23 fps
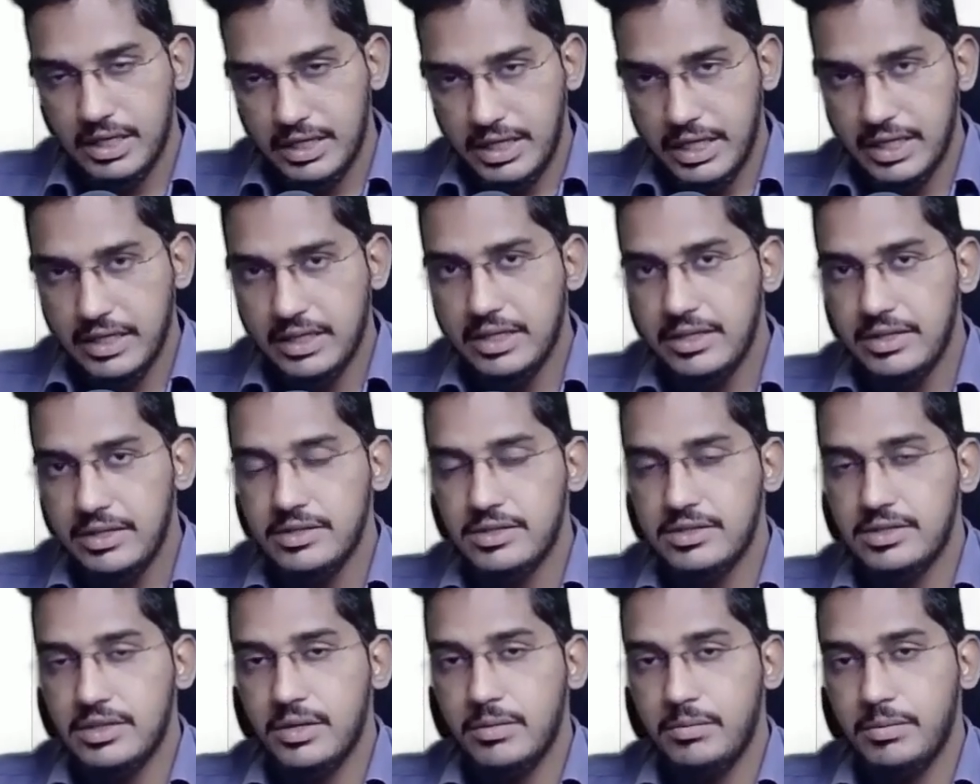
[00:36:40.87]
Any
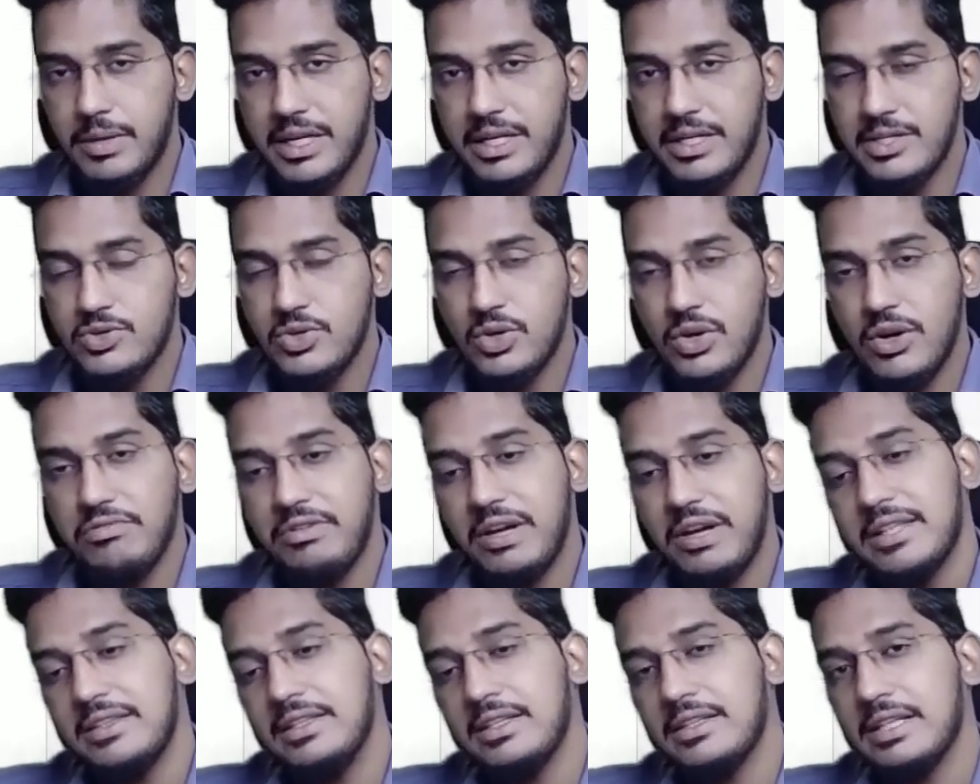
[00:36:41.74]
risk by reason of
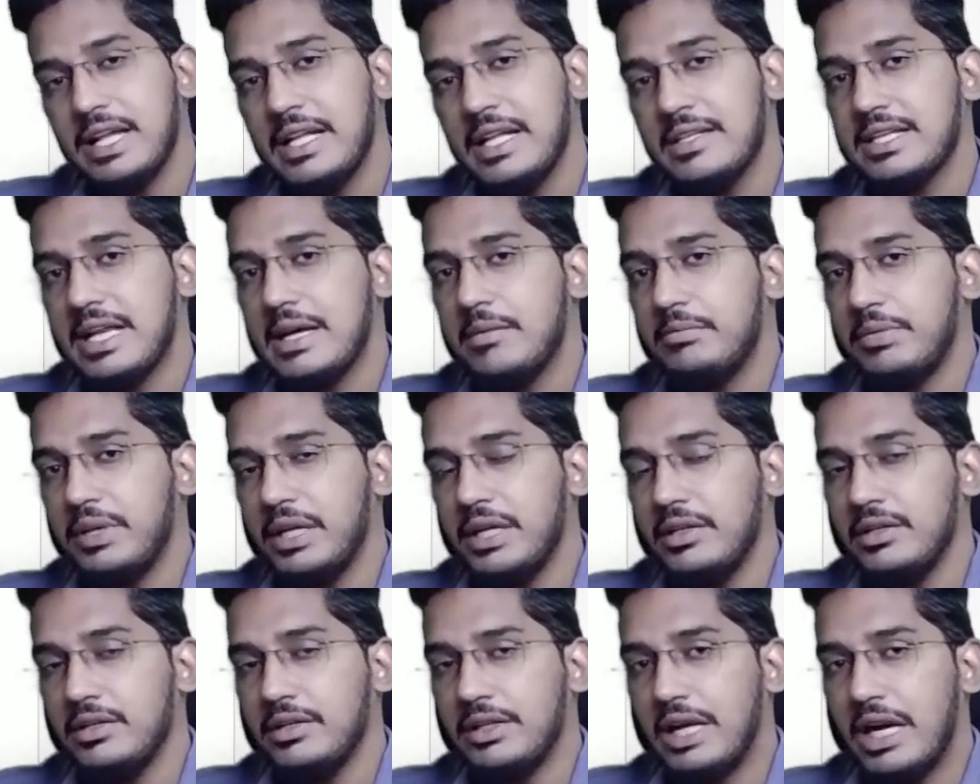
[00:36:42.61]
other than
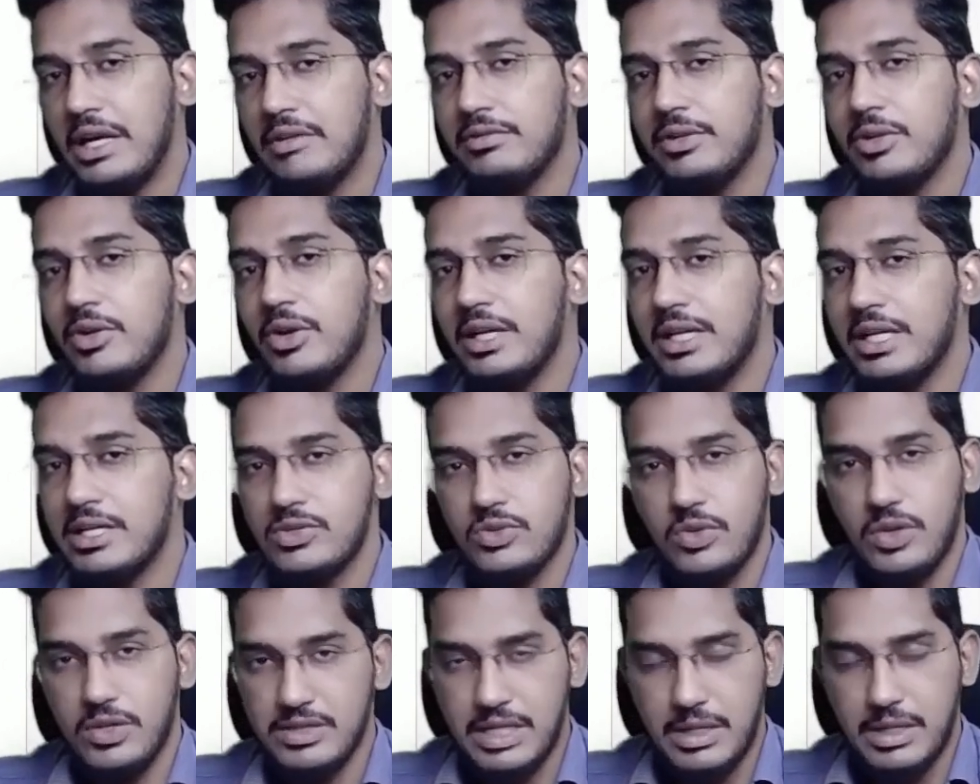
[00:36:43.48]
sampling, that we call it
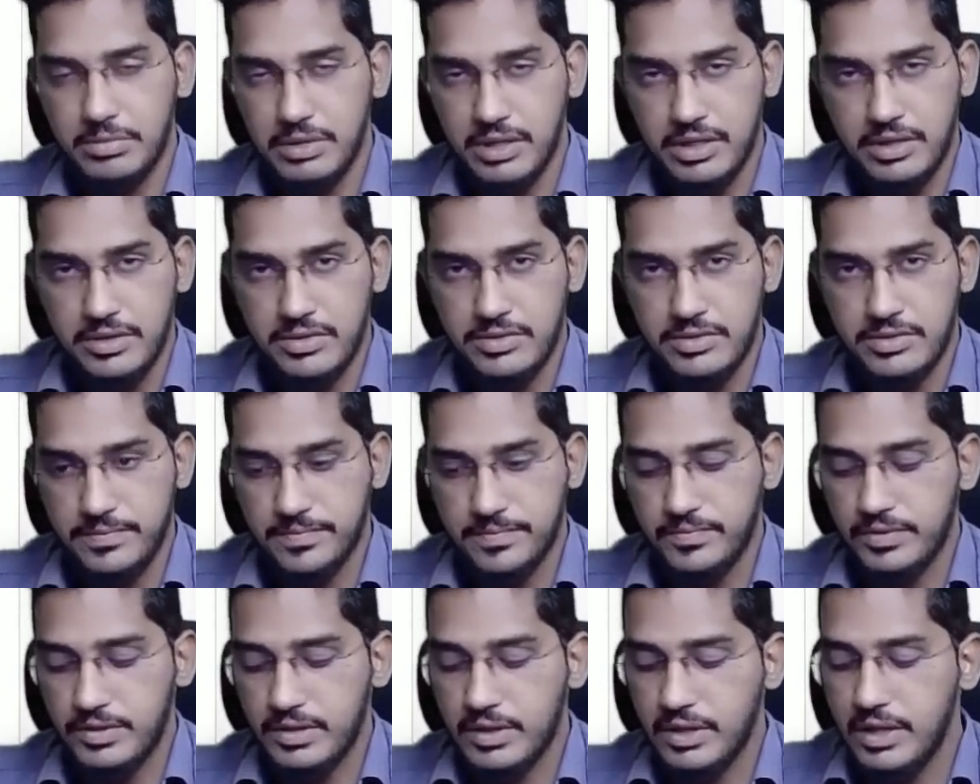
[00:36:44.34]
as non-sampling risk.
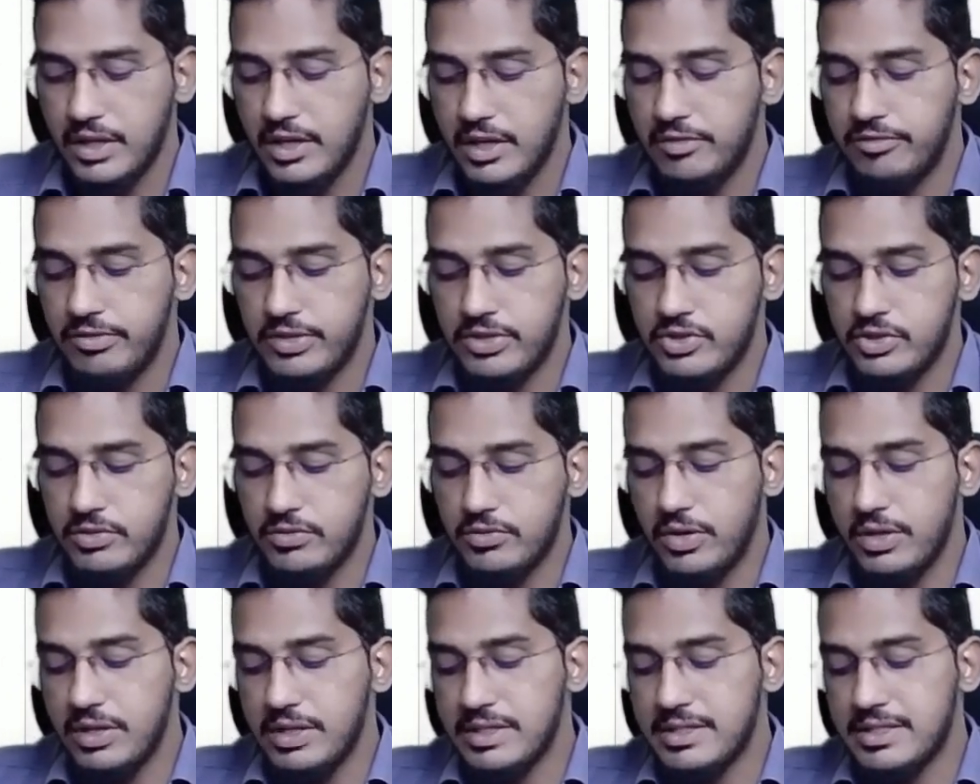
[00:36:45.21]
First of
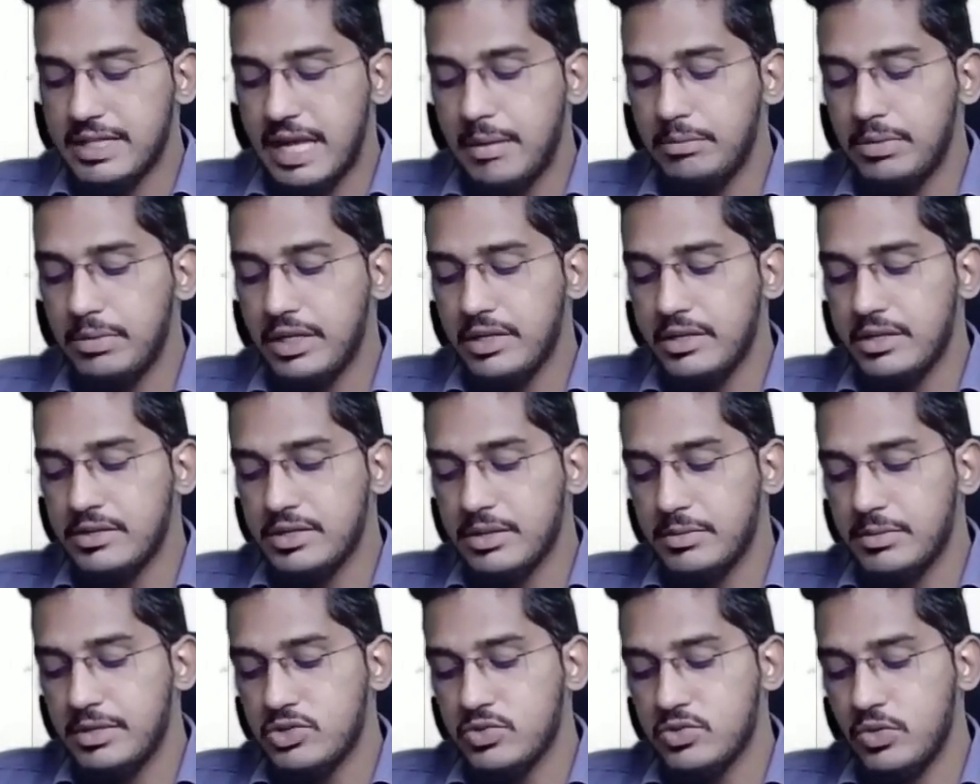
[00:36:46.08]
all, sampling
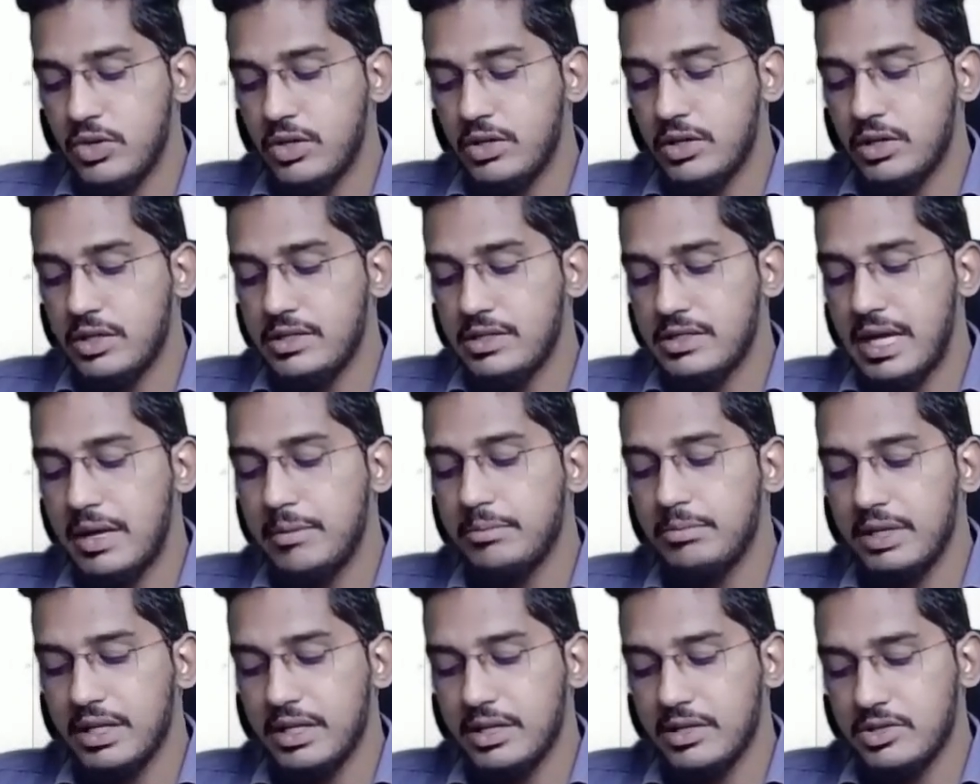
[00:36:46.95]
risk means what?
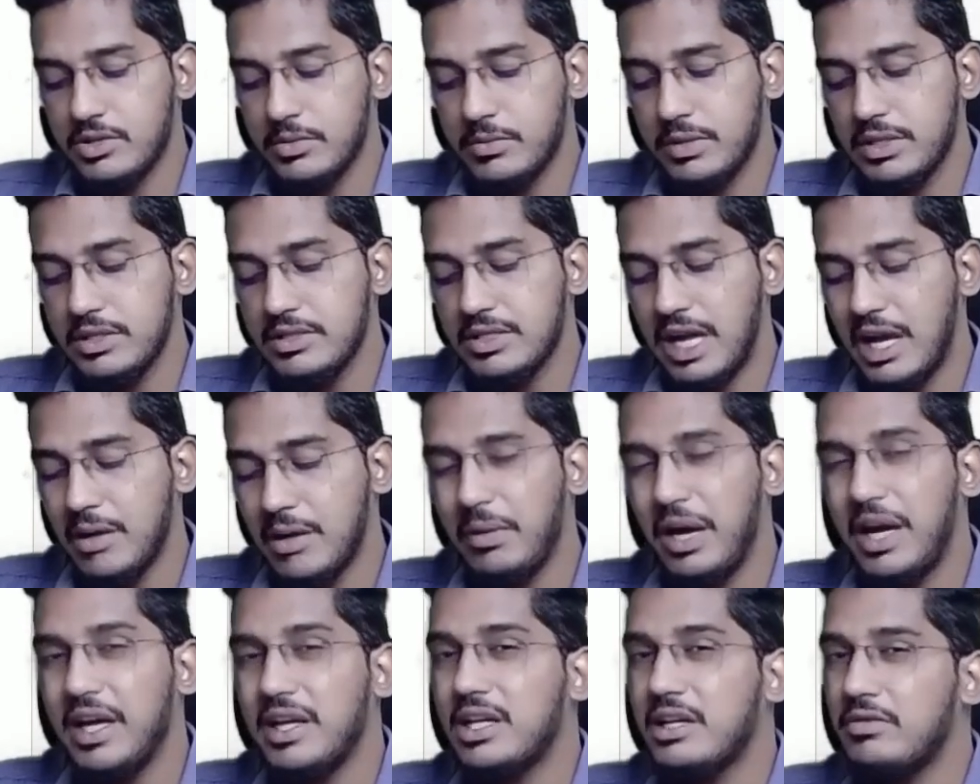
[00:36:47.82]
Sampling risk means I
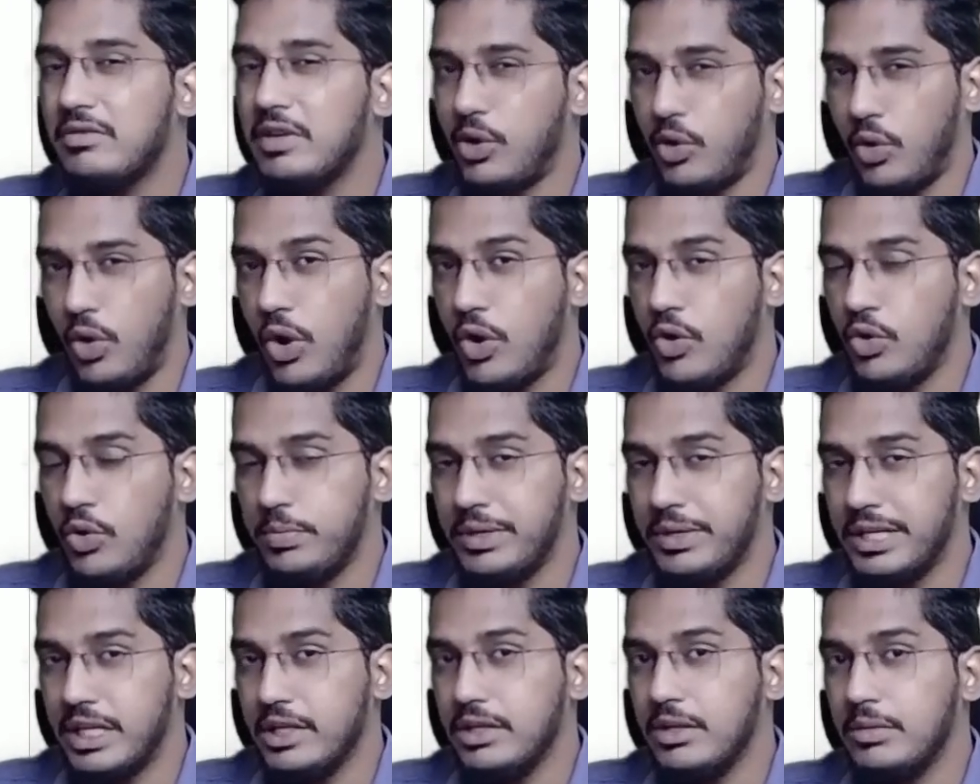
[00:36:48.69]
might give a wrong
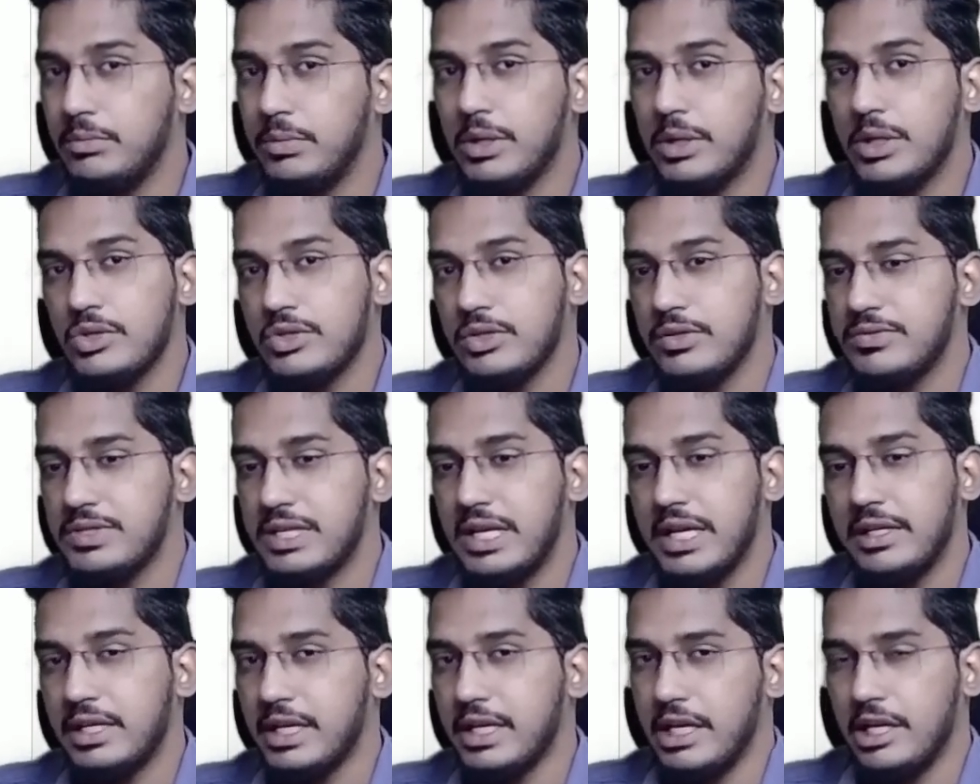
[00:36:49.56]
opinion because of
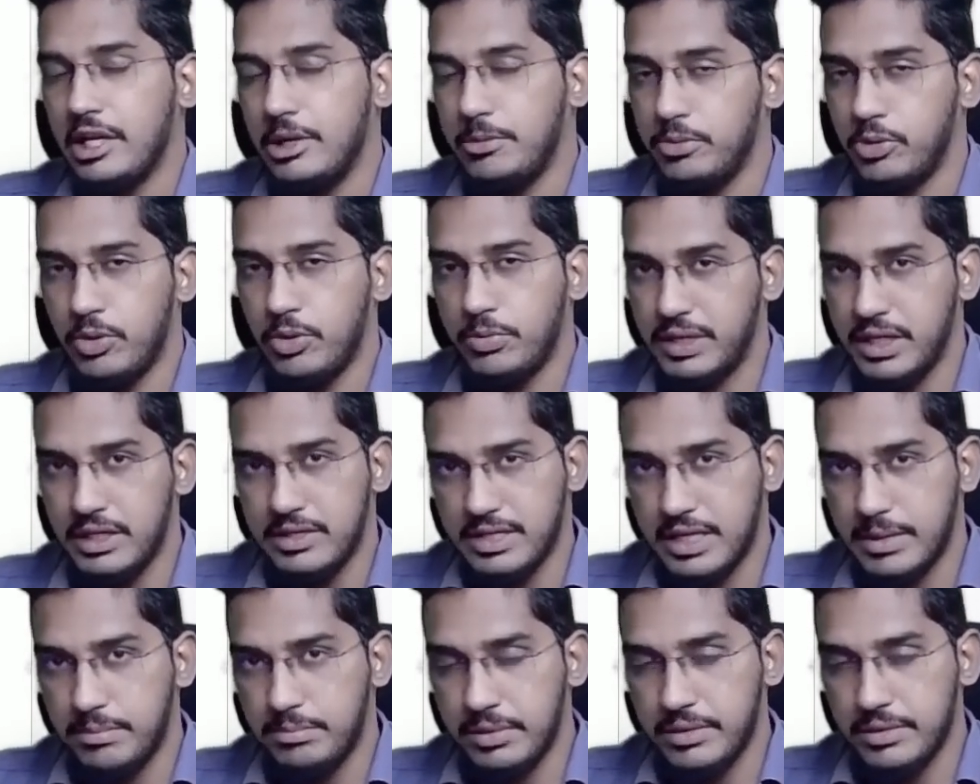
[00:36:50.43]
selecting inappropriate
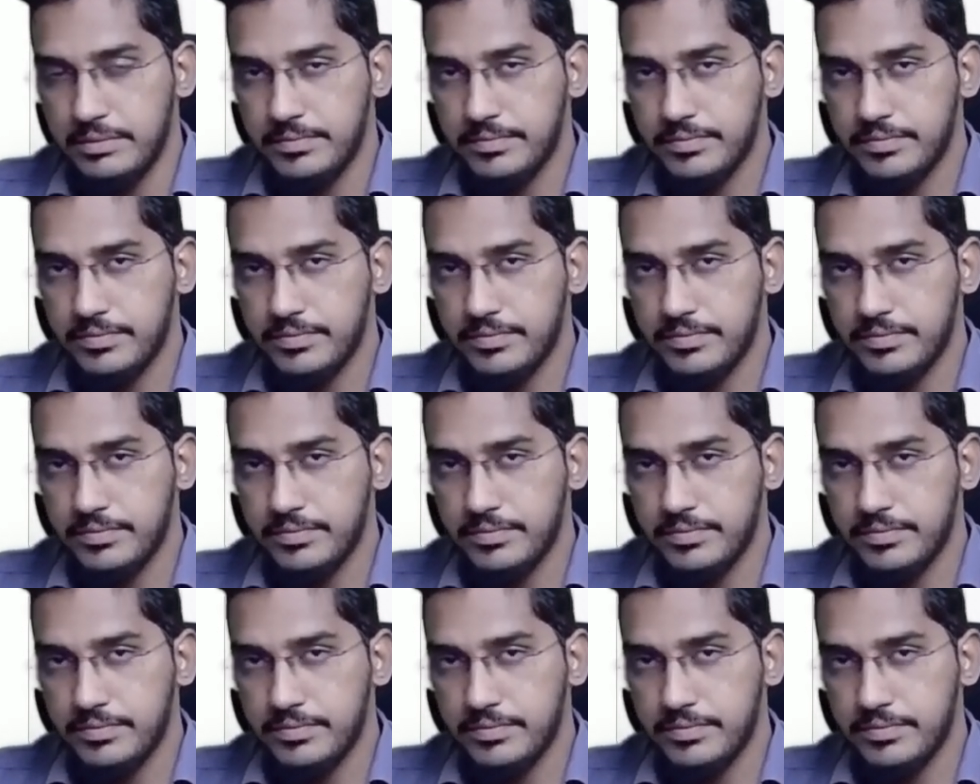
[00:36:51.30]
sample.